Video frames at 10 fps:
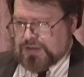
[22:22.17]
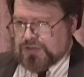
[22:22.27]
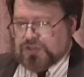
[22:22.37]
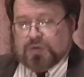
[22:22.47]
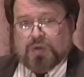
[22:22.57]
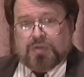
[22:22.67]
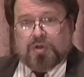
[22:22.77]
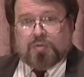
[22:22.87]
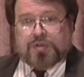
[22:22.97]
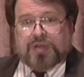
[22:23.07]
So
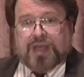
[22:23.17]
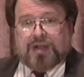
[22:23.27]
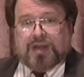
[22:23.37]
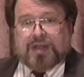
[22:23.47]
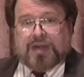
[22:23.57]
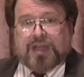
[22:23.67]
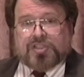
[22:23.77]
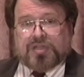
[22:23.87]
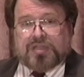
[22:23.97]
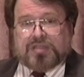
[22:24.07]
although Buchananite
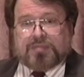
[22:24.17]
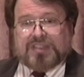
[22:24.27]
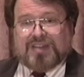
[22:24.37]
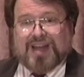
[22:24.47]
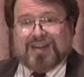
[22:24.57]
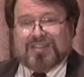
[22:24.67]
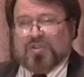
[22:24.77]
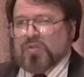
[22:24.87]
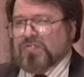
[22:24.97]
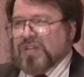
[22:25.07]
nationalism is not as
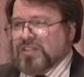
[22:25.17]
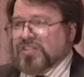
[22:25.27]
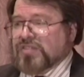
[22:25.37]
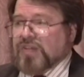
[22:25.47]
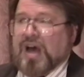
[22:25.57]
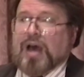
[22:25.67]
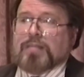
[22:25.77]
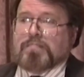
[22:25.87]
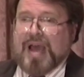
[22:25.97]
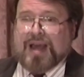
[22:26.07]
offensive
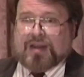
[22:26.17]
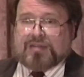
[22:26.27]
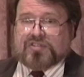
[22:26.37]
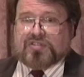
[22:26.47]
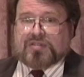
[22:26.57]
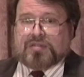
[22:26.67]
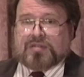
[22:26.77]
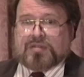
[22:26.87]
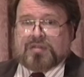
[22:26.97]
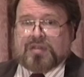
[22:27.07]
on balance
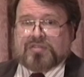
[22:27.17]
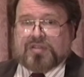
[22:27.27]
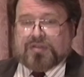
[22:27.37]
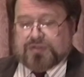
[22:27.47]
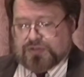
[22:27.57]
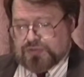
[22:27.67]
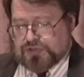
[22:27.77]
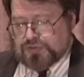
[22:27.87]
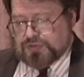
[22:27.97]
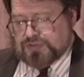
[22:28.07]
as the other two
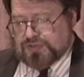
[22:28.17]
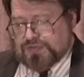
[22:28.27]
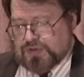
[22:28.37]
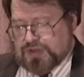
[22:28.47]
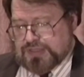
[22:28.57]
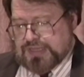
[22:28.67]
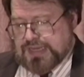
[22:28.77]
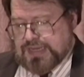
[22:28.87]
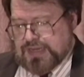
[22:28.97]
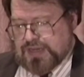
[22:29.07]
schools of thought,
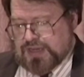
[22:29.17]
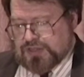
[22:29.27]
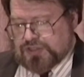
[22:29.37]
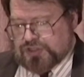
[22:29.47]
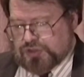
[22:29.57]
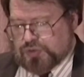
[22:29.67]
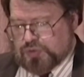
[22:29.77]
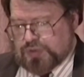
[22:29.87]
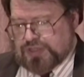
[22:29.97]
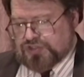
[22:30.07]
it
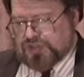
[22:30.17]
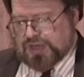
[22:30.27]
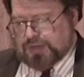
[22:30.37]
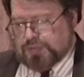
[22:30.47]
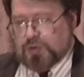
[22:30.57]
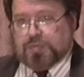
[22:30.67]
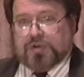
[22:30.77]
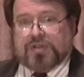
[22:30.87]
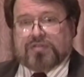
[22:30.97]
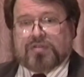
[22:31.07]
too is not
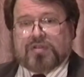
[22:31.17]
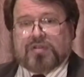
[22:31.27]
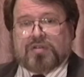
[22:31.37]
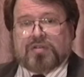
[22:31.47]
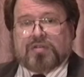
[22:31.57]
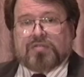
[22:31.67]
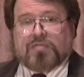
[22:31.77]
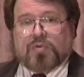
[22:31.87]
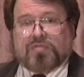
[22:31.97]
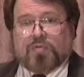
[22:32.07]
appropriate
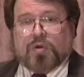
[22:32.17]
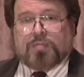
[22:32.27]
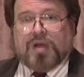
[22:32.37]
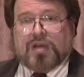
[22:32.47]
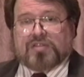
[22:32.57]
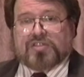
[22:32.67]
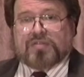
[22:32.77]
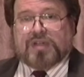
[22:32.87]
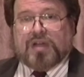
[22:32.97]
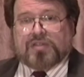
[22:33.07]
for the foreign policy
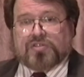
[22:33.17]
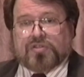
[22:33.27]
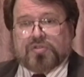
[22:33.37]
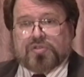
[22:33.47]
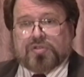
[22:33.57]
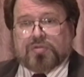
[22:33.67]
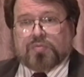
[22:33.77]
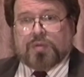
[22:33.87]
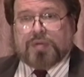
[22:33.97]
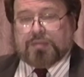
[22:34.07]
of a constitutional
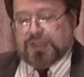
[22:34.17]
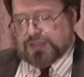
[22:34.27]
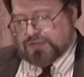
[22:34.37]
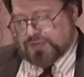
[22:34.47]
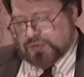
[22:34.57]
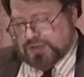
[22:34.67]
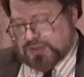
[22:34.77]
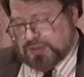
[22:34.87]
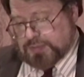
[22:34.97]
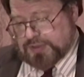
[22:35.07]
republic devoted to
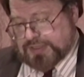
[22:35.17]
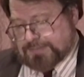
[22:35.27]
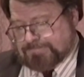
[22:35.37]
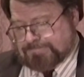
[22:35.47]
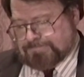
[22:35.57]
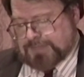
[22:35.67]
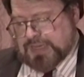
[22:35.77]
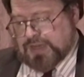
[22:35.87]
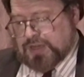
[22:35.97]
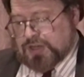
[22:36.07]
liberty.
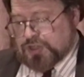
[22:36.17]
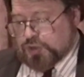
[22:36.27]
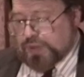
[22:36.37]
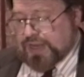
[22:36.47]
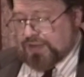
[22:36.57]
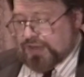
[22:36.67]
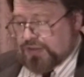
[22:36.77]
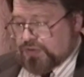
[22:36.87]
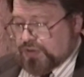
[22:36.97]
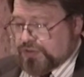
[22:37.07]
Do we have
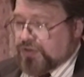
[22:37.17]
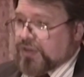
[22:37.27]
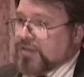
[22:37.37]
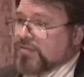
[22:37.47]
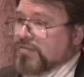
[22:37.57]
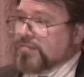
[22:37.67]
another alternative?